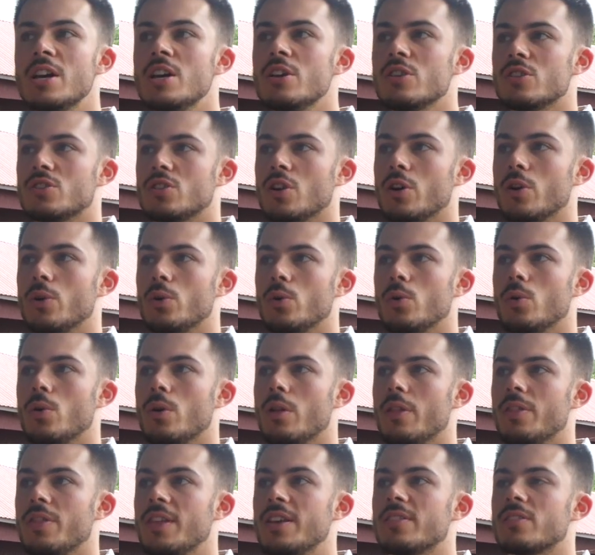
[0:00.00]
So
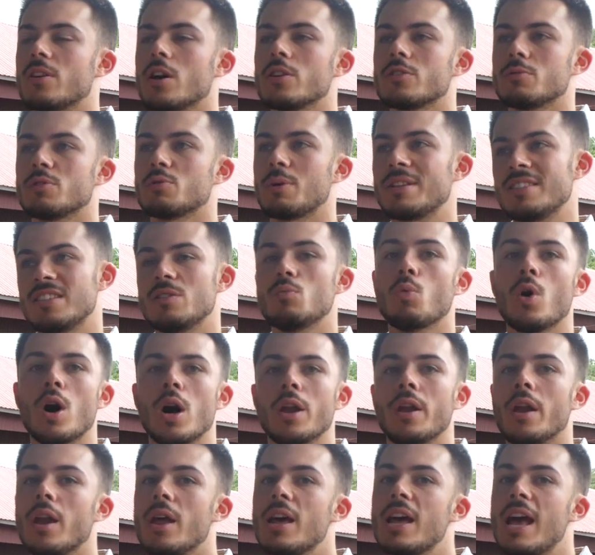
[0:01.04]
these girls were
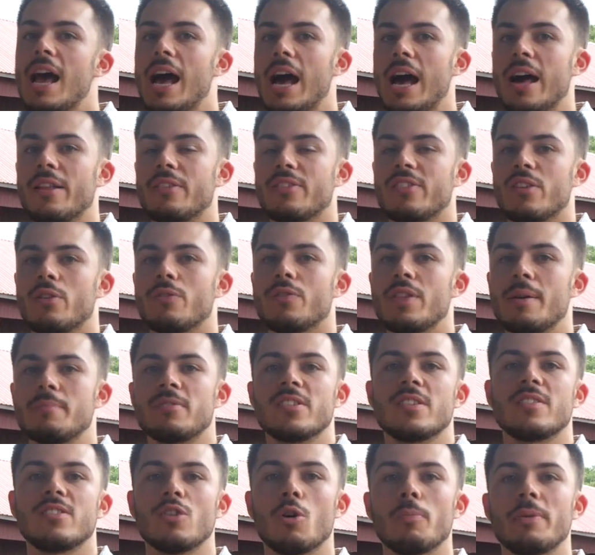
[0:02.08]
21. And so for them to
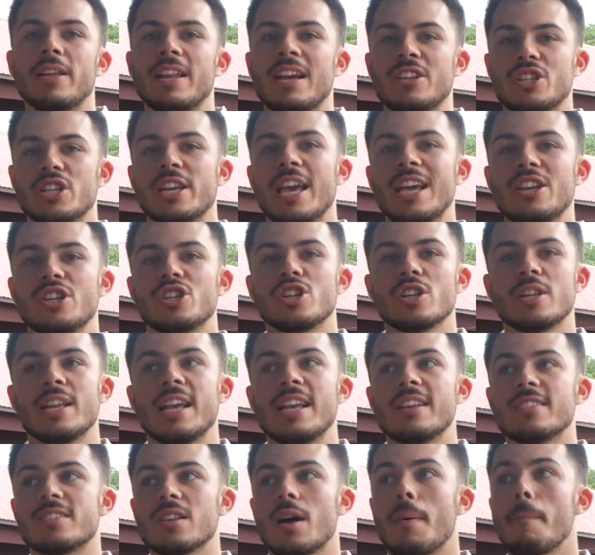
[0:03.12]
still be in education
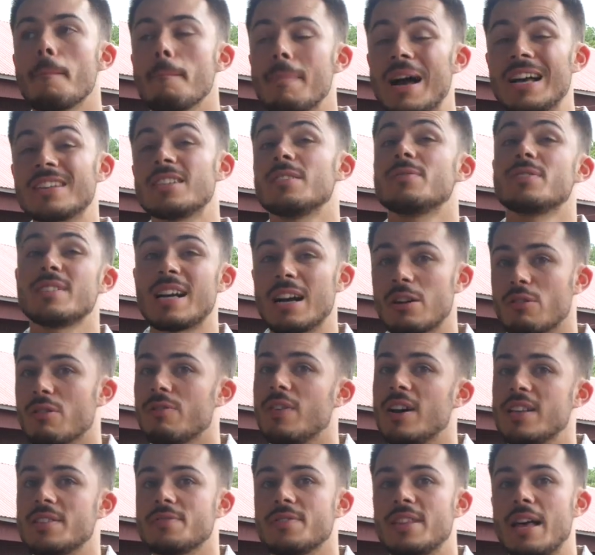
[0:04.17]
is a massive
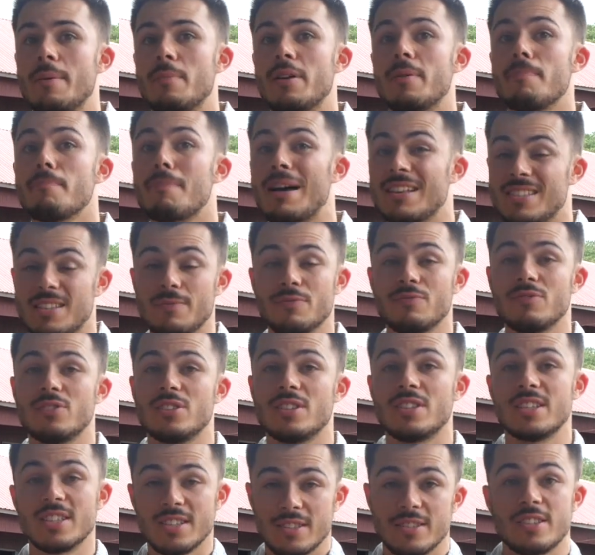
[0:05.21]
sacrifice for them and a massive
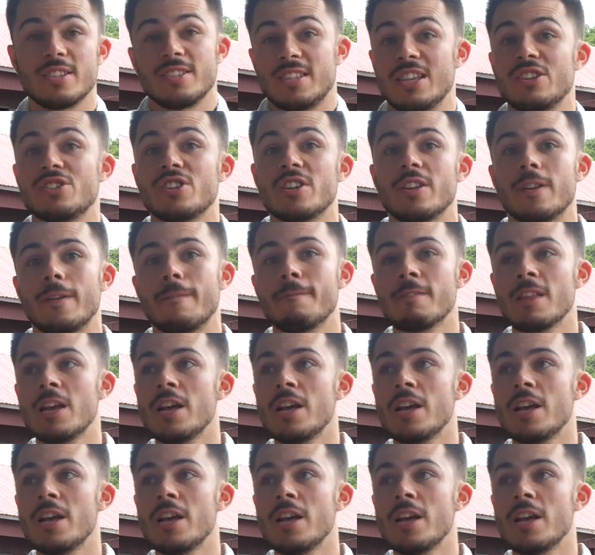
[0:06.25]
decision